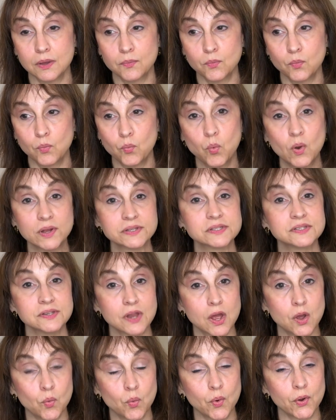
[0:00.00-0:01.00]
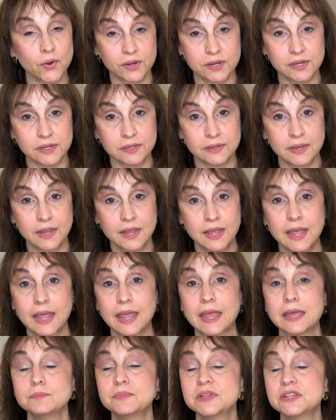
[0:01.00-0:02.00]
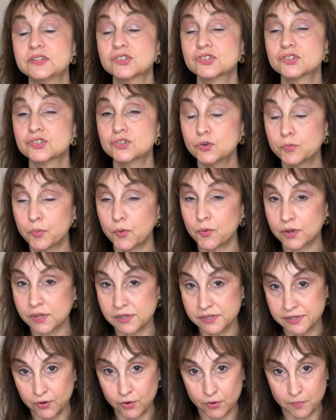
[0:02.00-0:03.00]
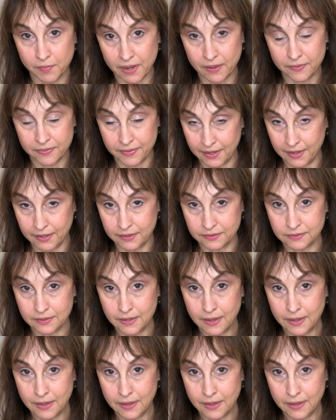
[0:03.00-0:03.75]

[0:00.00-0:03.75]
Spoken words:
what's not working and be super clear about that,